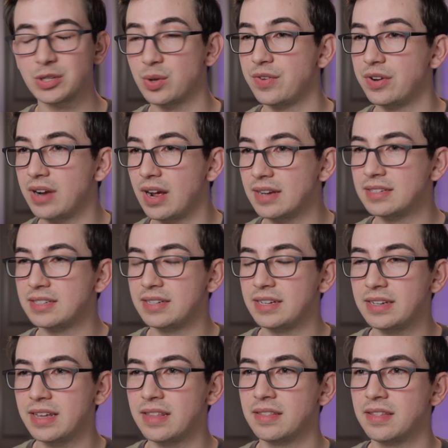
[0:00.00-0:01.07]
so if you're not
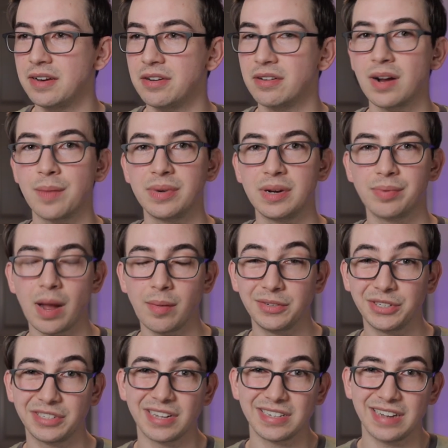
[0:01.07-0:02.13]
seeing it, then your company probably
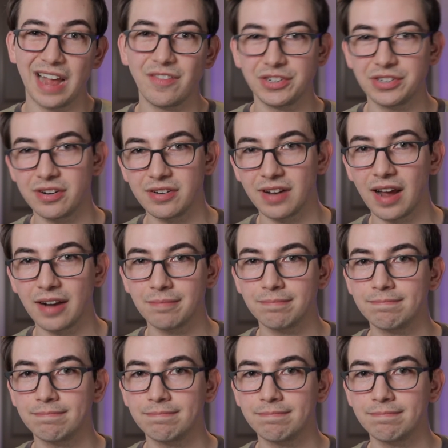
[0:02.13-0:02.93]
just doesn't have it turned on.